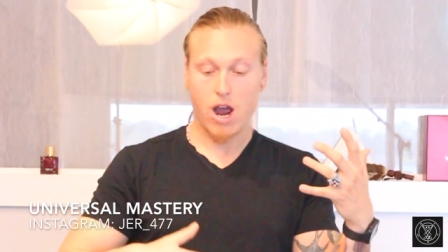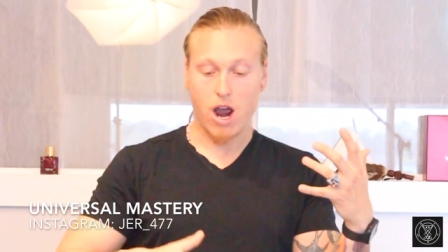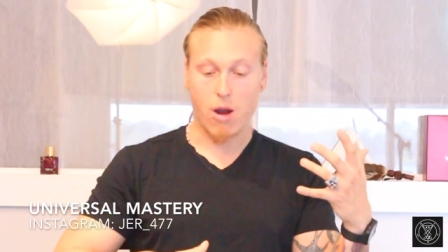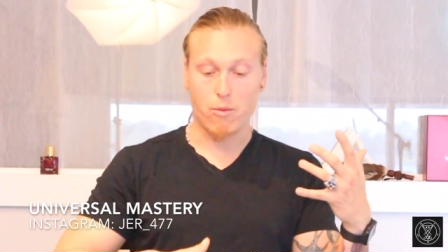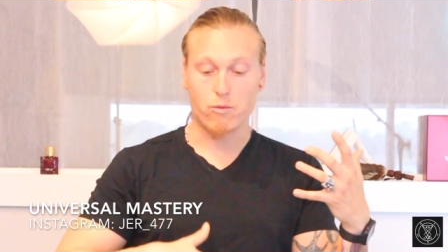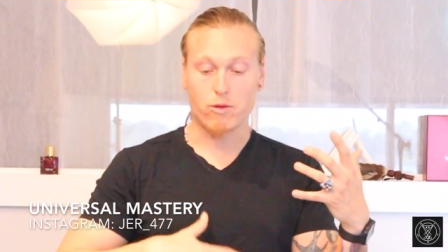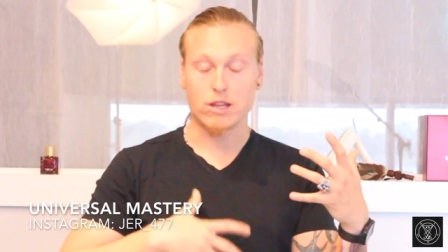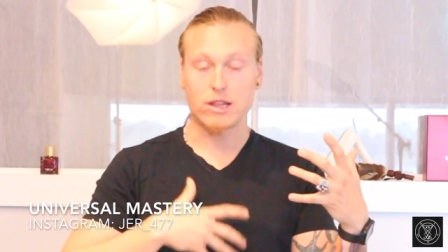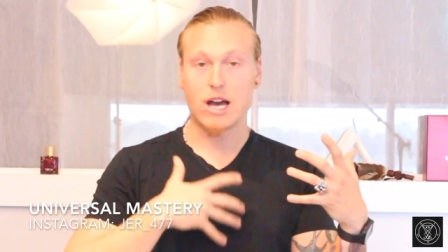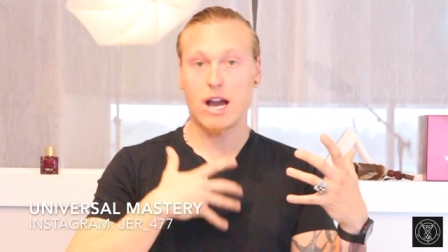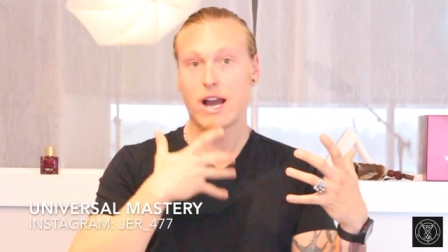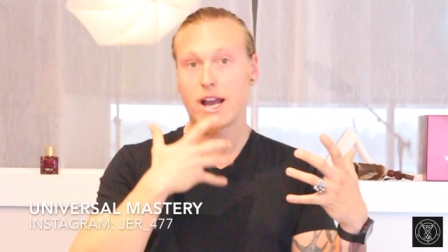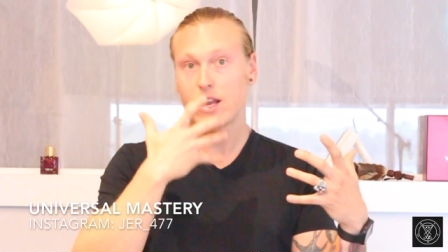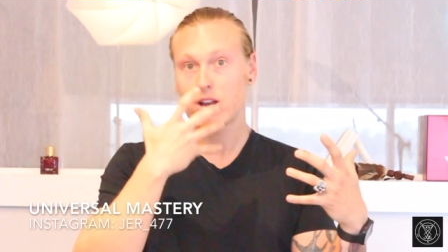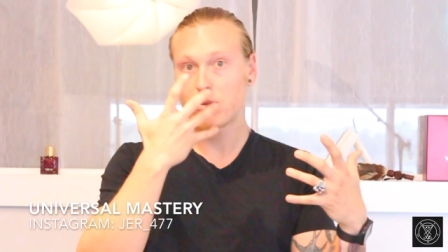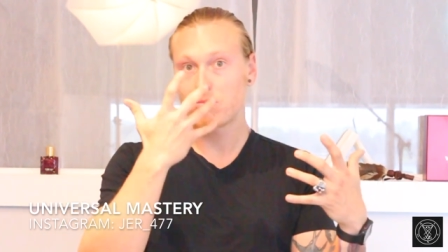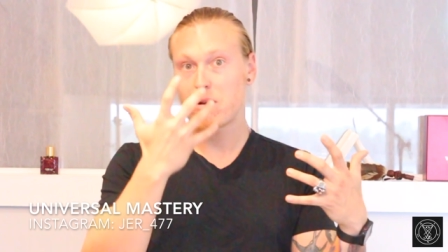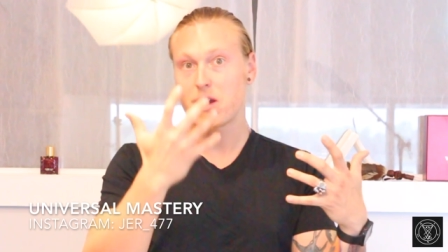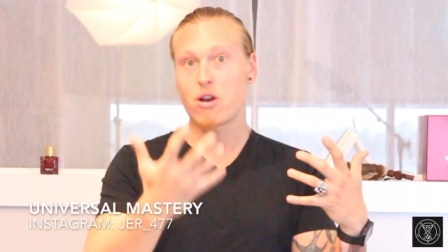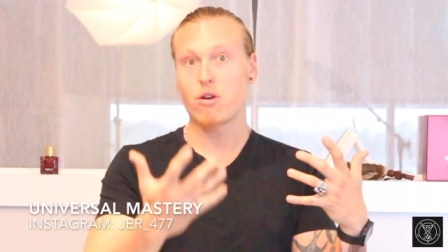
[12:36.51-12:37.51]
I'm
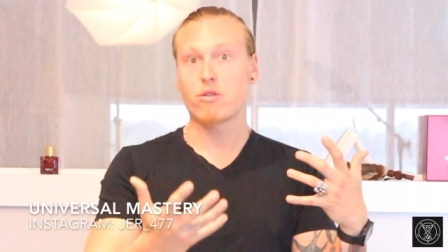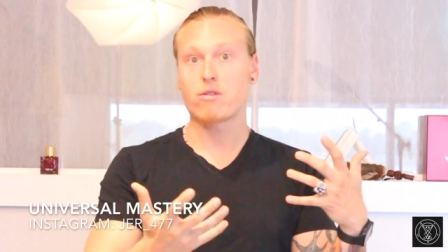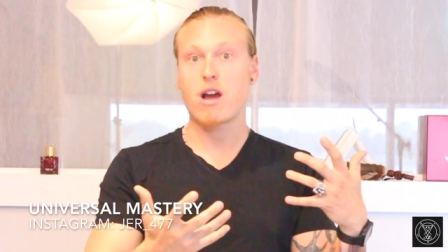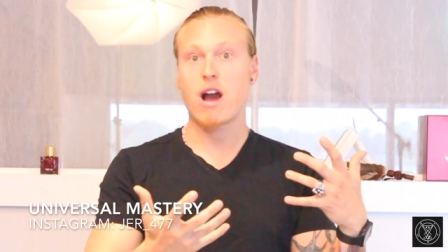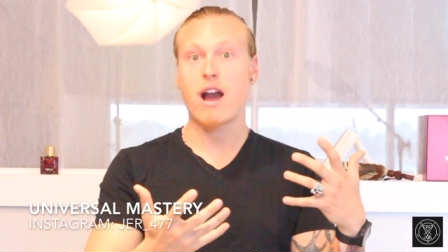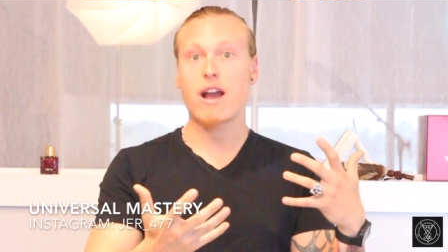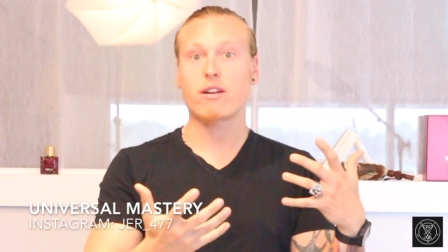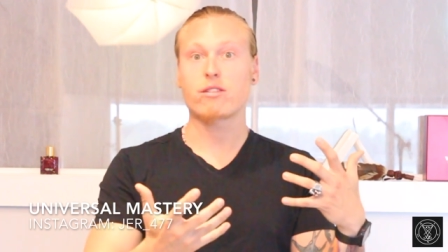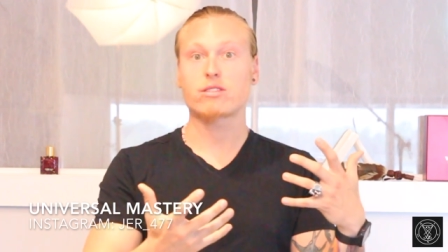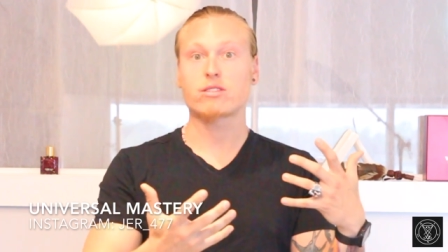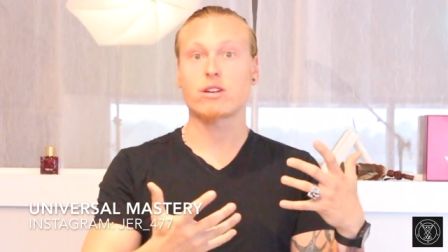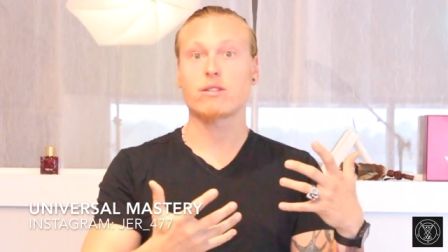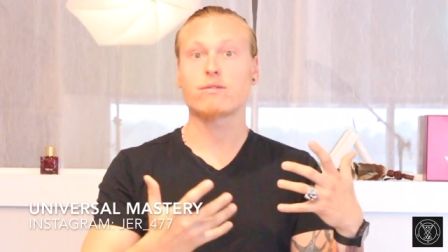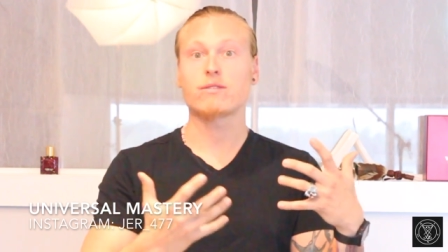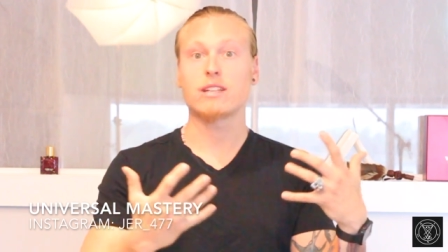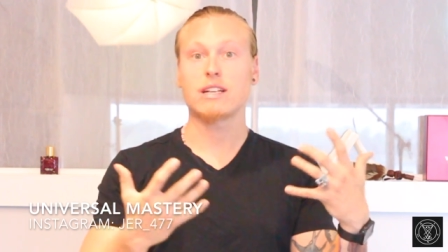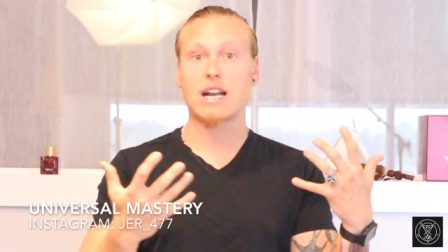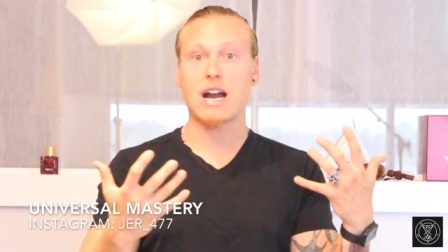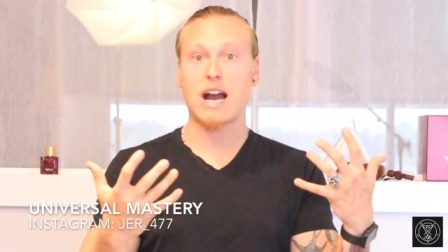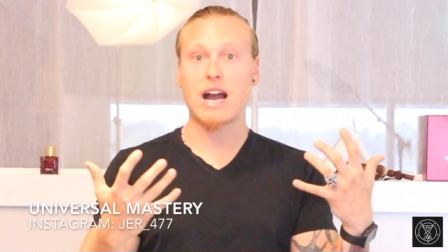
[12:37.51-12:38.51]
relying on my own higher
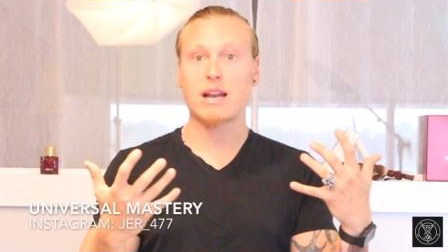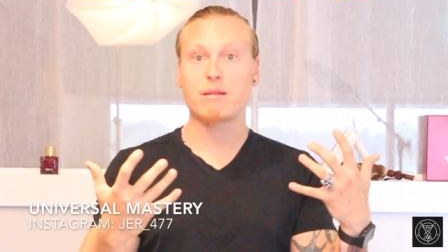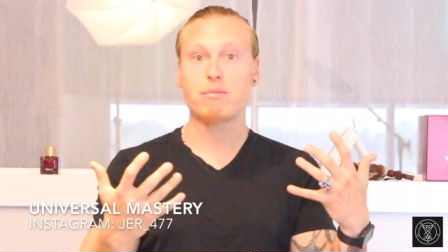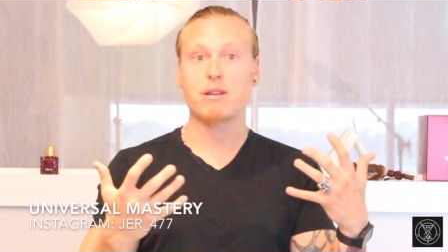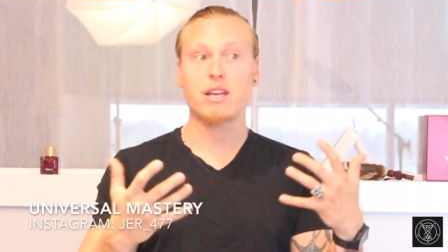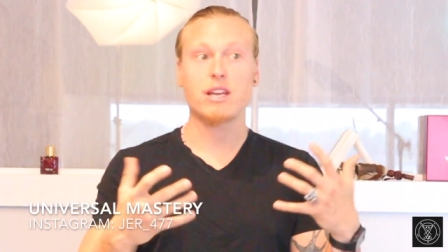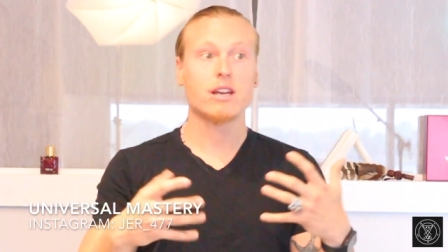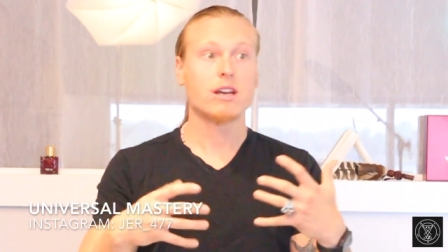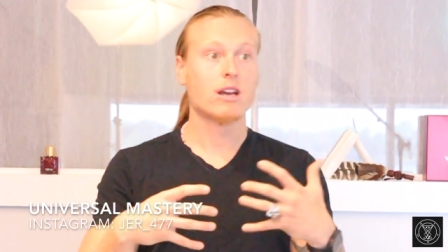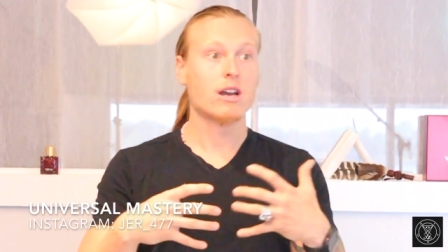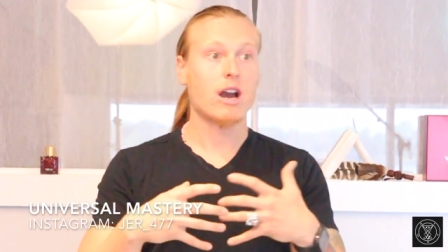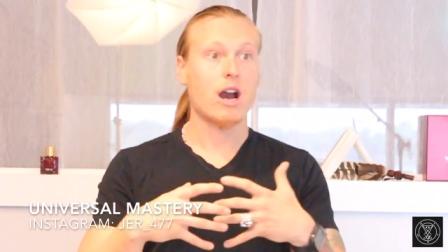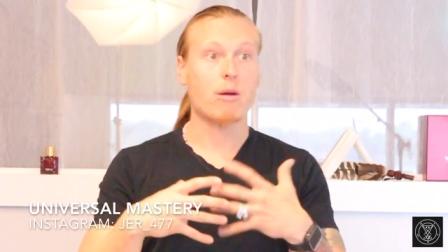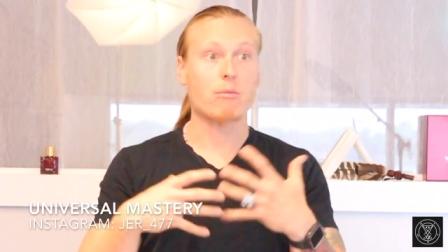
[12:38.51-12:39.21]
self to guide me.